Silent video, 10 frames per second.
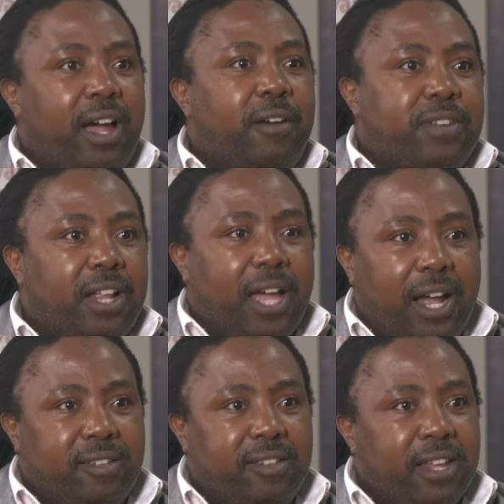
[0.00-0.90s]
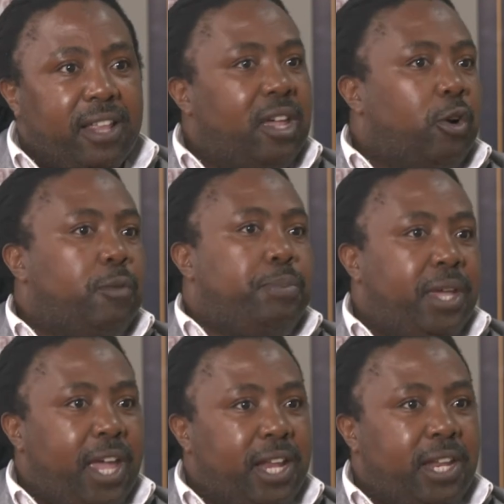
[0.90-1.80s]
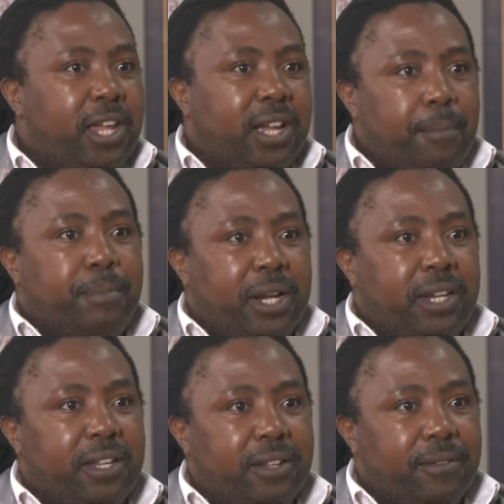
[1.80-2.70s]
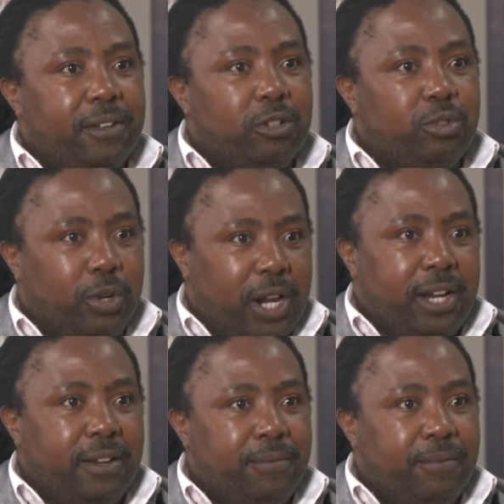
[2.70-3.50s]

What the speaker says: After that, there won't be any company to run.